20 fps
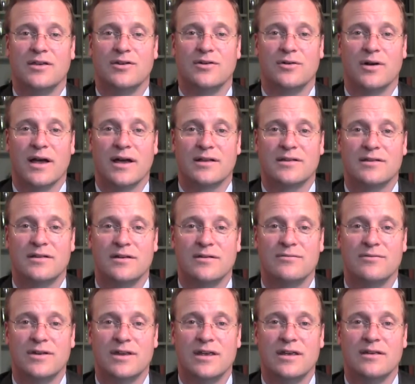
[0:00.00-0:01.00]
your
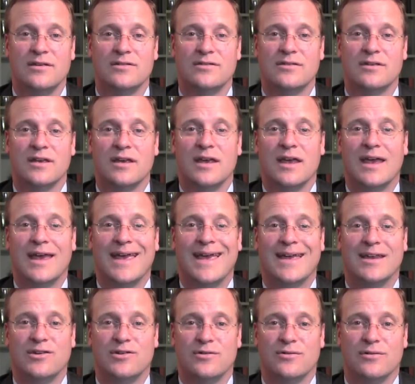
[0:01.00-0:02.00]
activities,
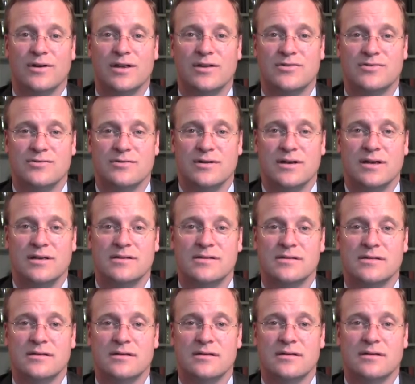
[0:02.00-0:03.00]
and your
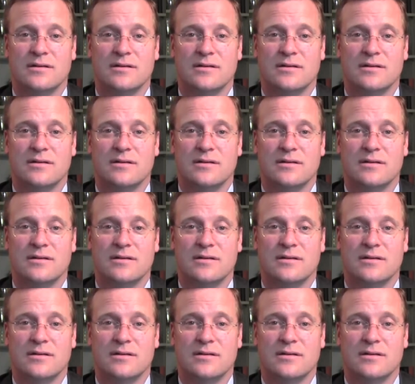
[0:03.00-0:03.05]
injuries.